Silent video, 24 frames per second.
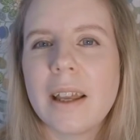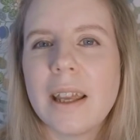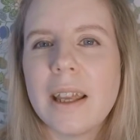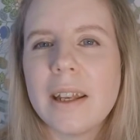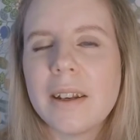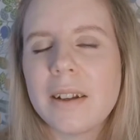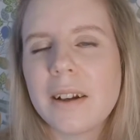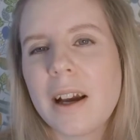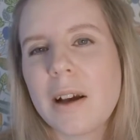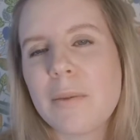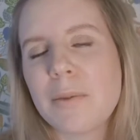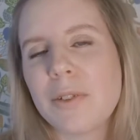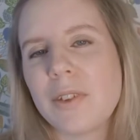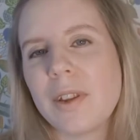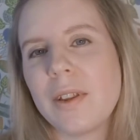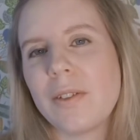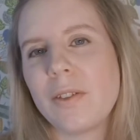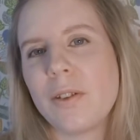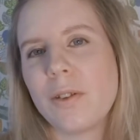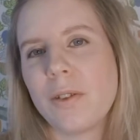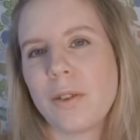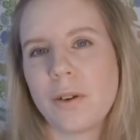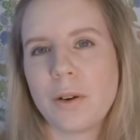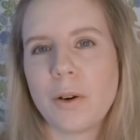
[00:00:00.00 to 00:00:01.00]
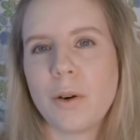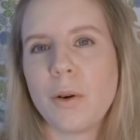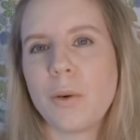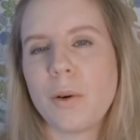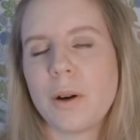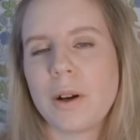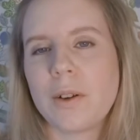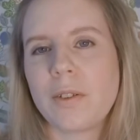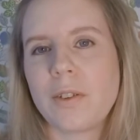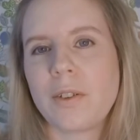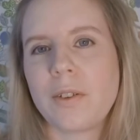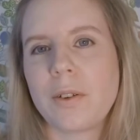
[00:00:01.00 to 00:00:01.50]
it comes into the
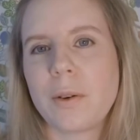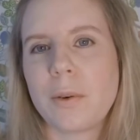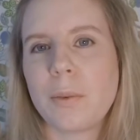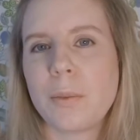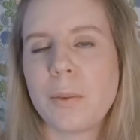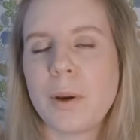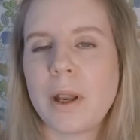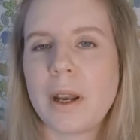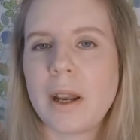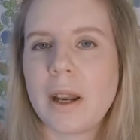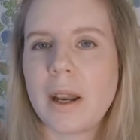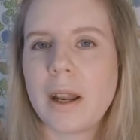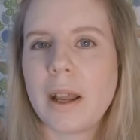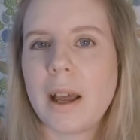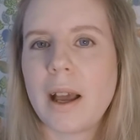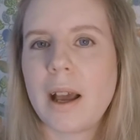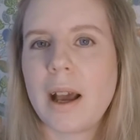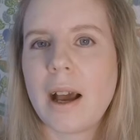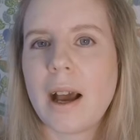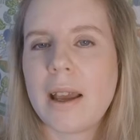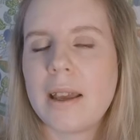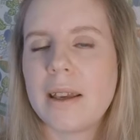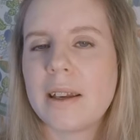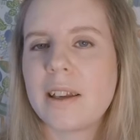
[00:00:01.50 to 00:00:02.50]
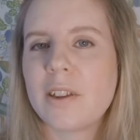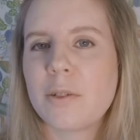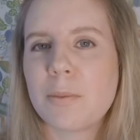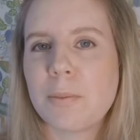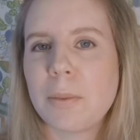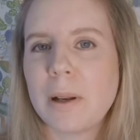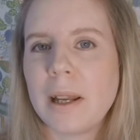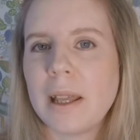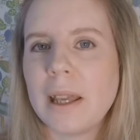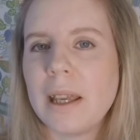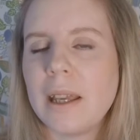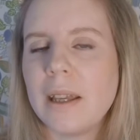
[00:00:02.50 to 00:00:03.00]
course when I
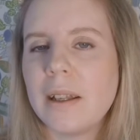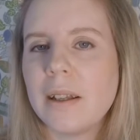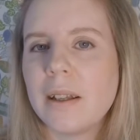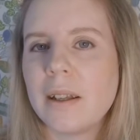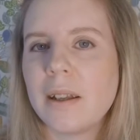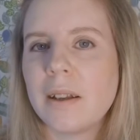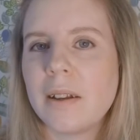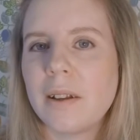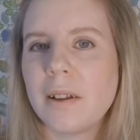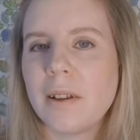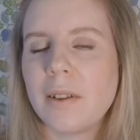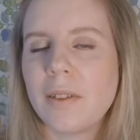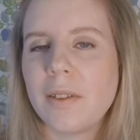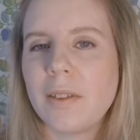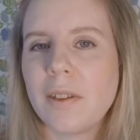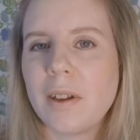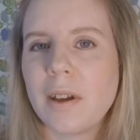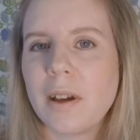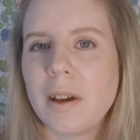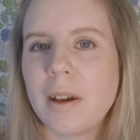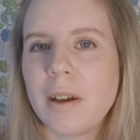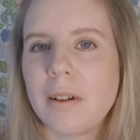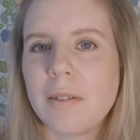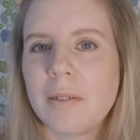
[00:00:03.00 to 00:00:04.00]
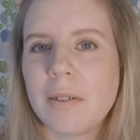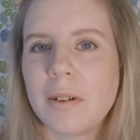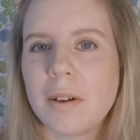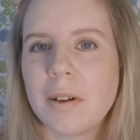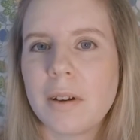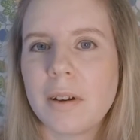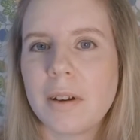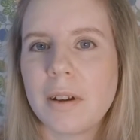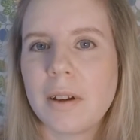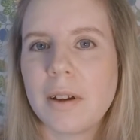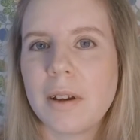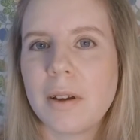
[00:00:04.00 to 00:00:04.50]
explain the
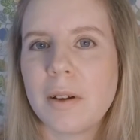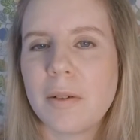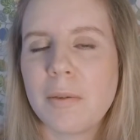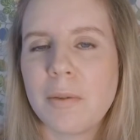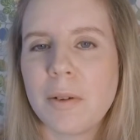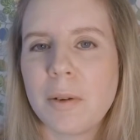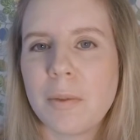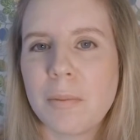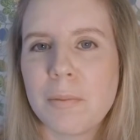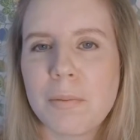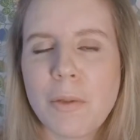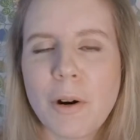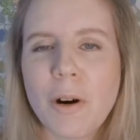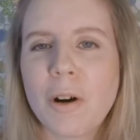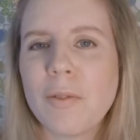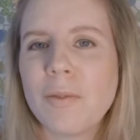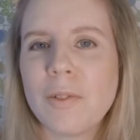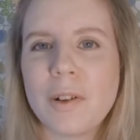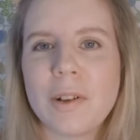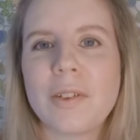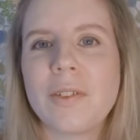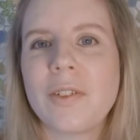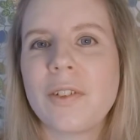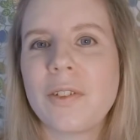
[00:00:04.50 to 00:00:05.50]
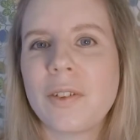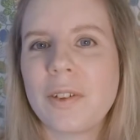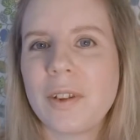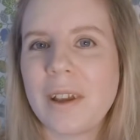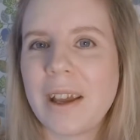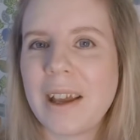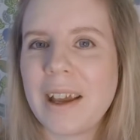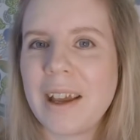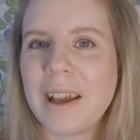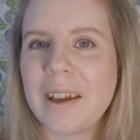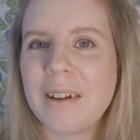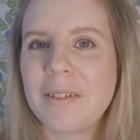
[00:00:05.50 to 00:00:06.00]
marvelous
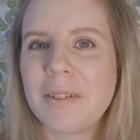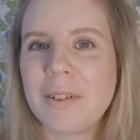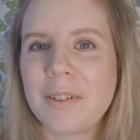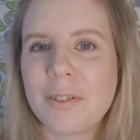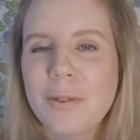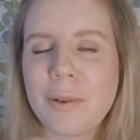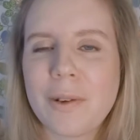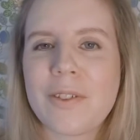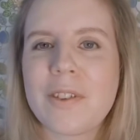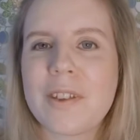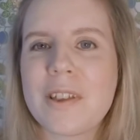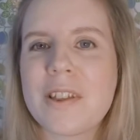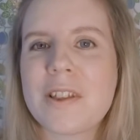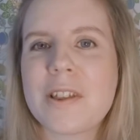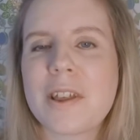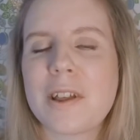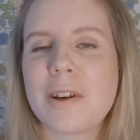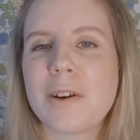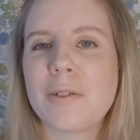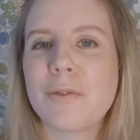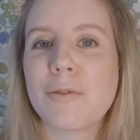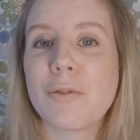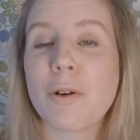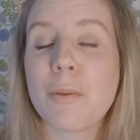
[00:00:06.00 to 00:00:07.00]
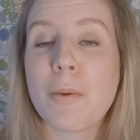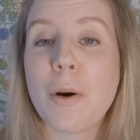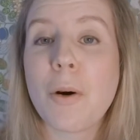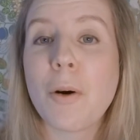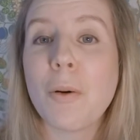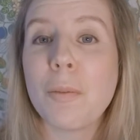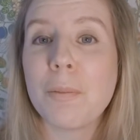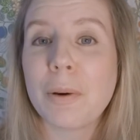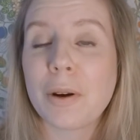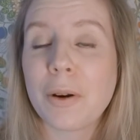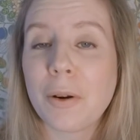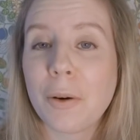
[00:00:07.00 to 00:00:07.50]
transition from
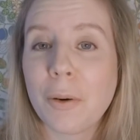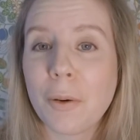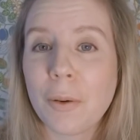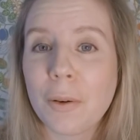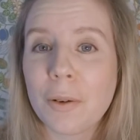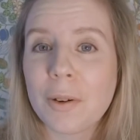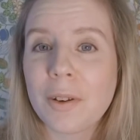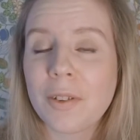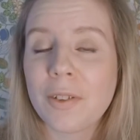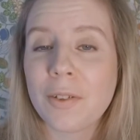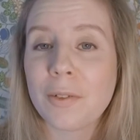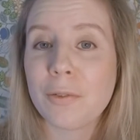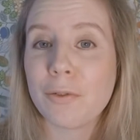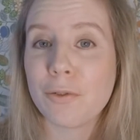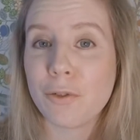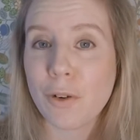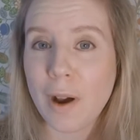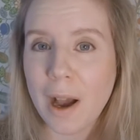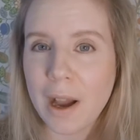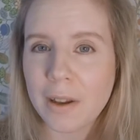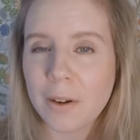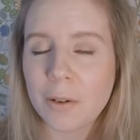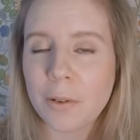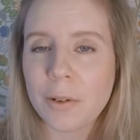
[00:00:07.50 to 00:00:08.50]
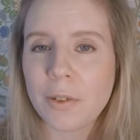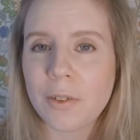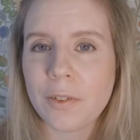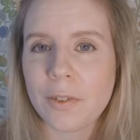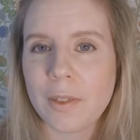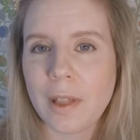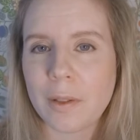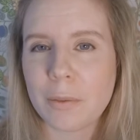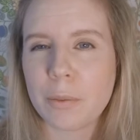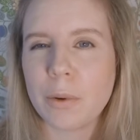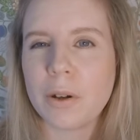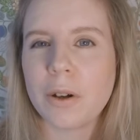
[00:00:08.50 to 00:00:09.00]
open herds, fires
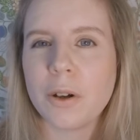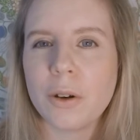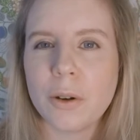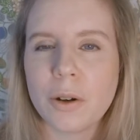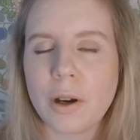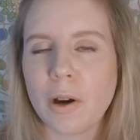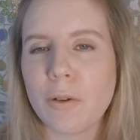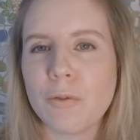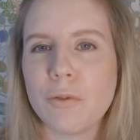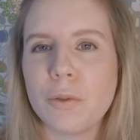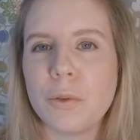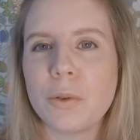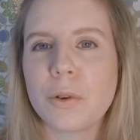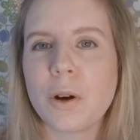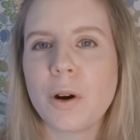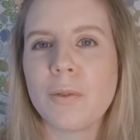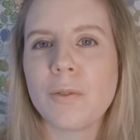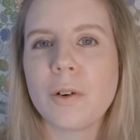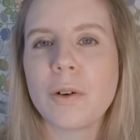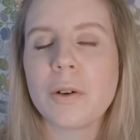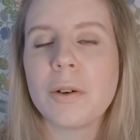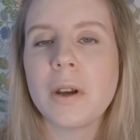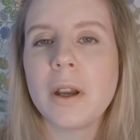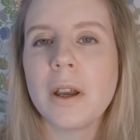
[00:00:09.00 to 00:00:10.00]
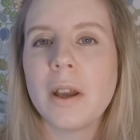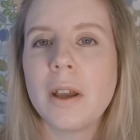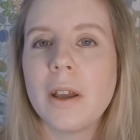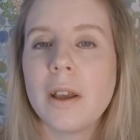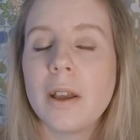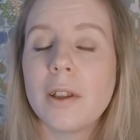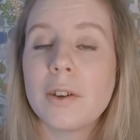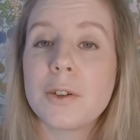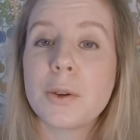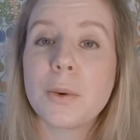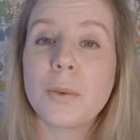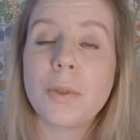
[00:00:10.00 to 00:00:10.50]
that we cook our food over,
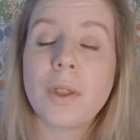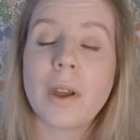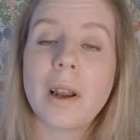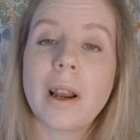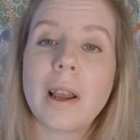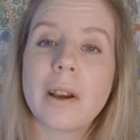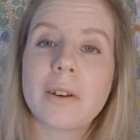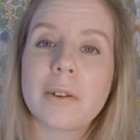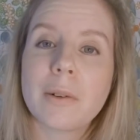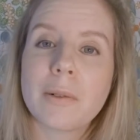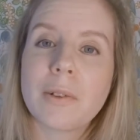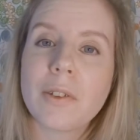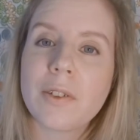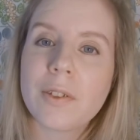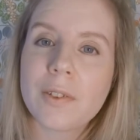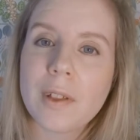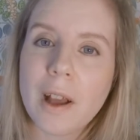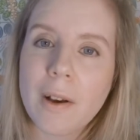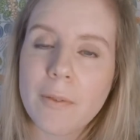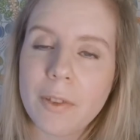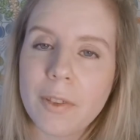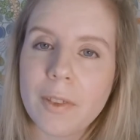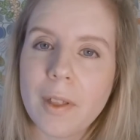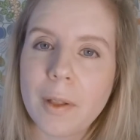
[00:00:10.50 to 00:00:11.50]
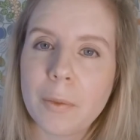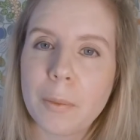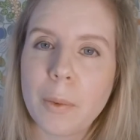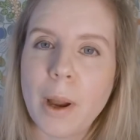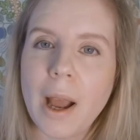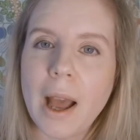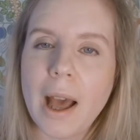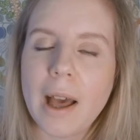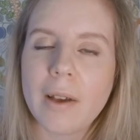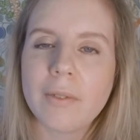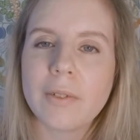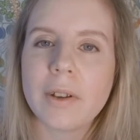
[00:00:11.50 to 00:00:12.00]
to the electric stoves that
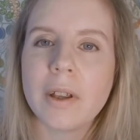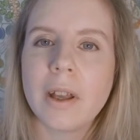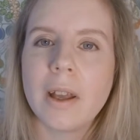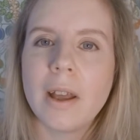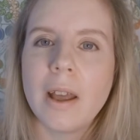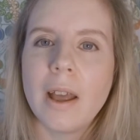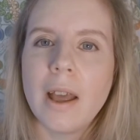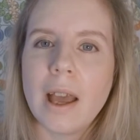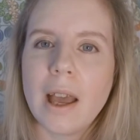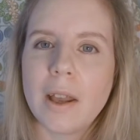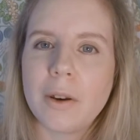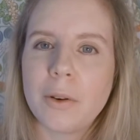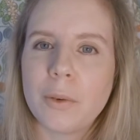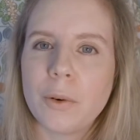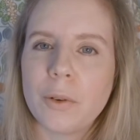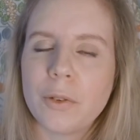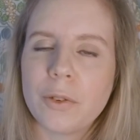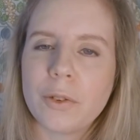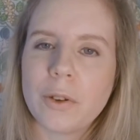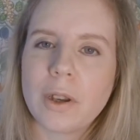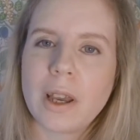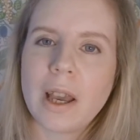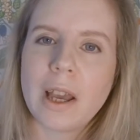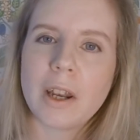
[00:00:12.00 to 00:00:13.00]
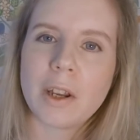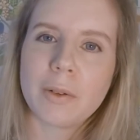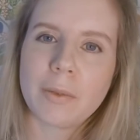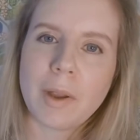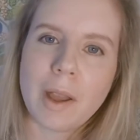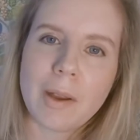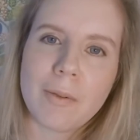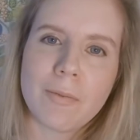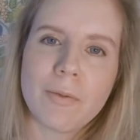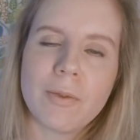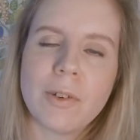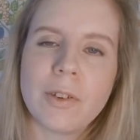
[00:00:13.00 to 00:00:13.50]
we have, and also kind of
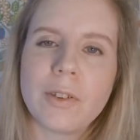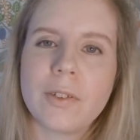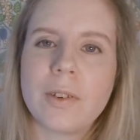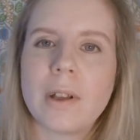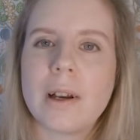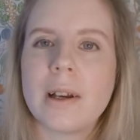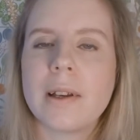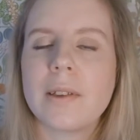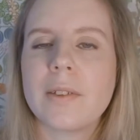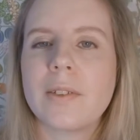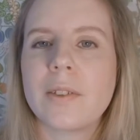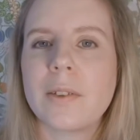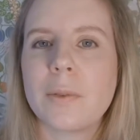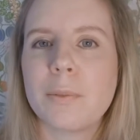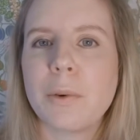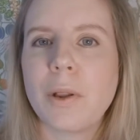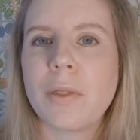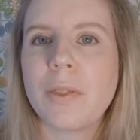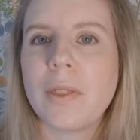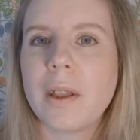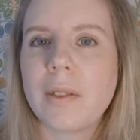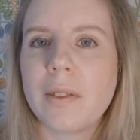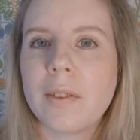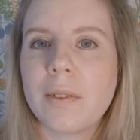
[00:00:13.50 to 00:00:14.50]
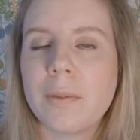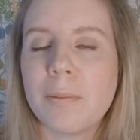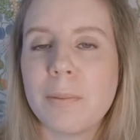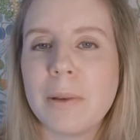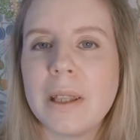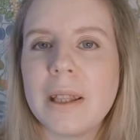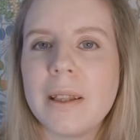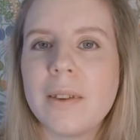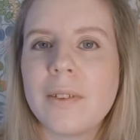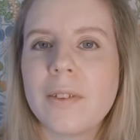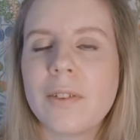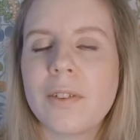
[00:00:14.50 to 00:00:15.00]
emphasize what that
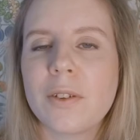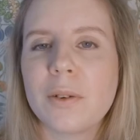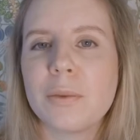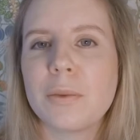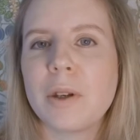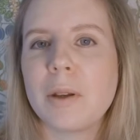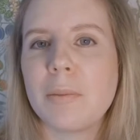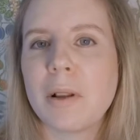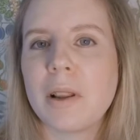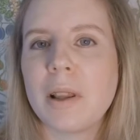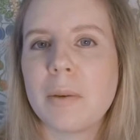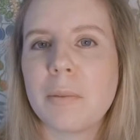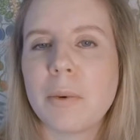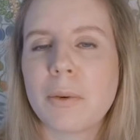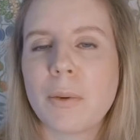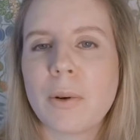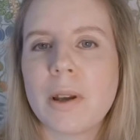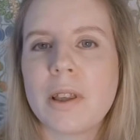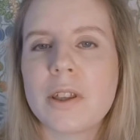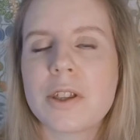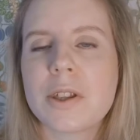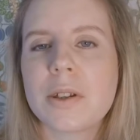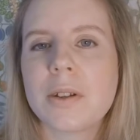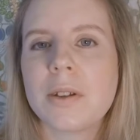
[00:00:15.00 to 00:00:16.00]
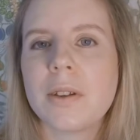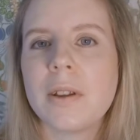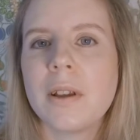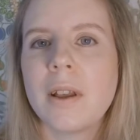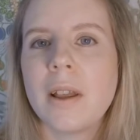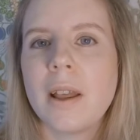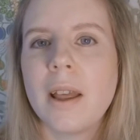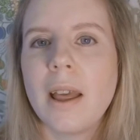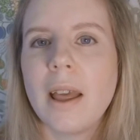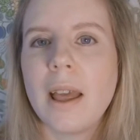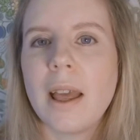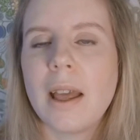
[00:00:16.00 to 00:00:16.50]
means to women liberation
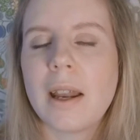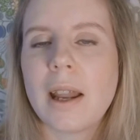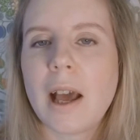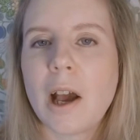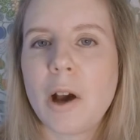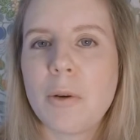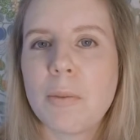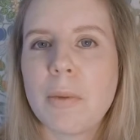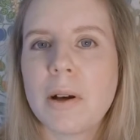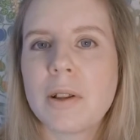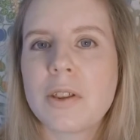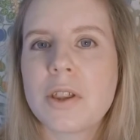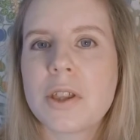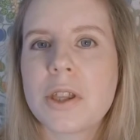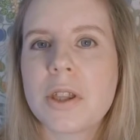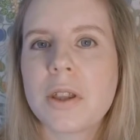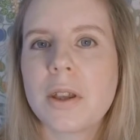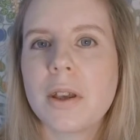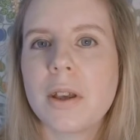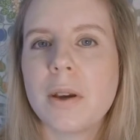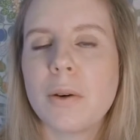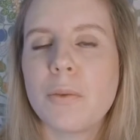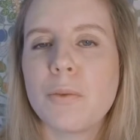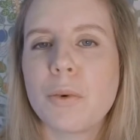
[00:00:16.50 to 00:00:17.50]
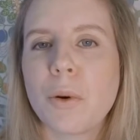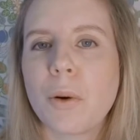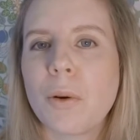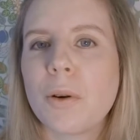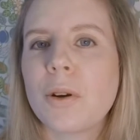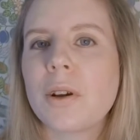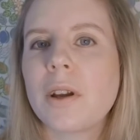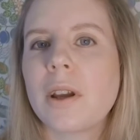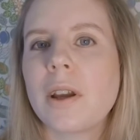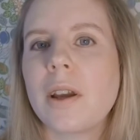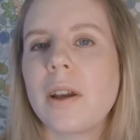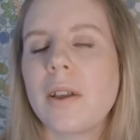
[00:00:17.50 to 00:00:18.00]
and how much
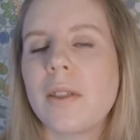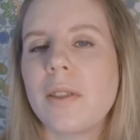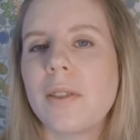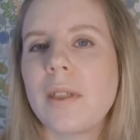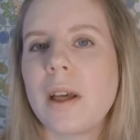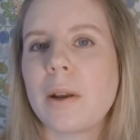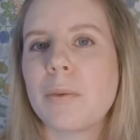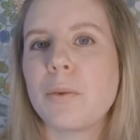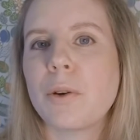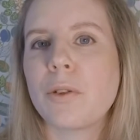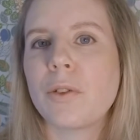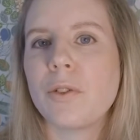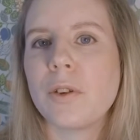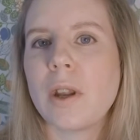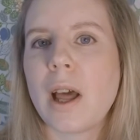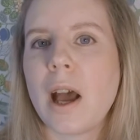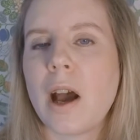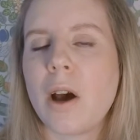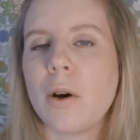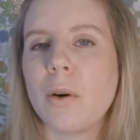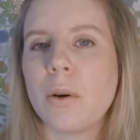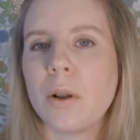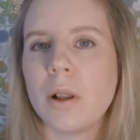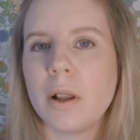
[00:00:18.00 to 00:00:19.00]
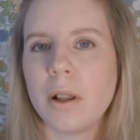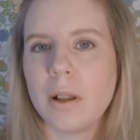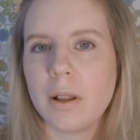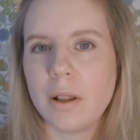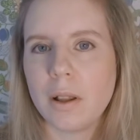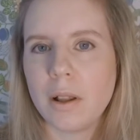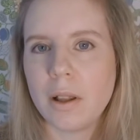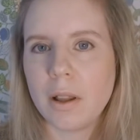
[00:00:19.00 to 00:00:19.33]
work that was now